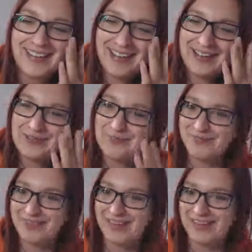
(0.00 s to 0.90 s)

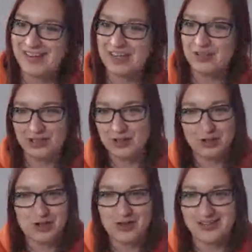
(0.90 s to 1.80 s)
um, and you're in a
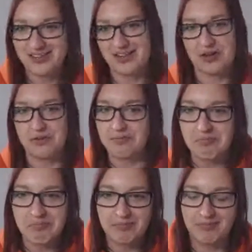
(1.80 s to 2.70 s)
contract, so
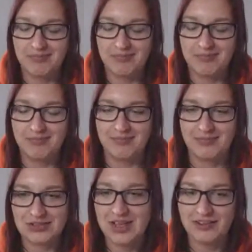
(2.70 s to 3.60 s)
you're
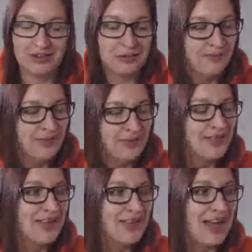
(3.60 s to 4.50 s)
stuck, aren't you?
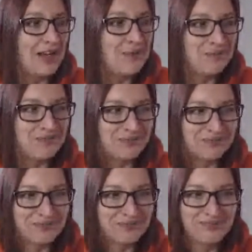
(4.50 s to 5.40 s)
Um,
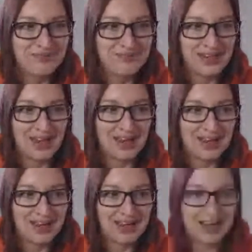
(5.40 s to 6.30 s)

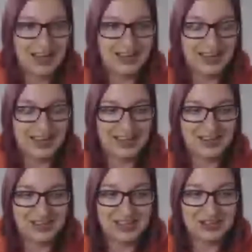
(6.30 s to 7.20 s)
and they
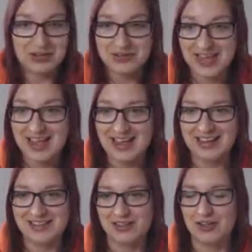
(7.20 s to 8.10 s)
just get so
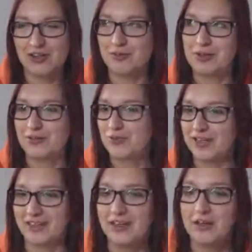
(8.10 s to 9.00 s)
scared. I got one off
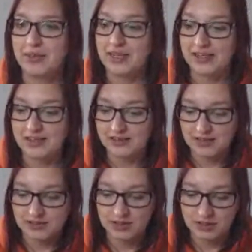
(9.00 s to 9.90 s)
track then, but yeah, they just
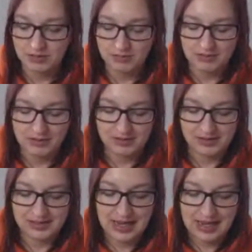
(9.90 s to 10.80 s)
get so
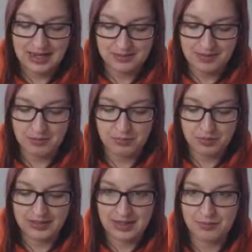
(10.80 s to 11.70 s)
scared about
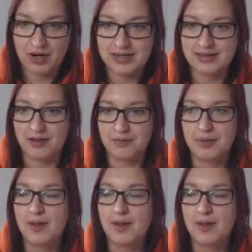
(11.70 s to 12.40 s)
putting their price up.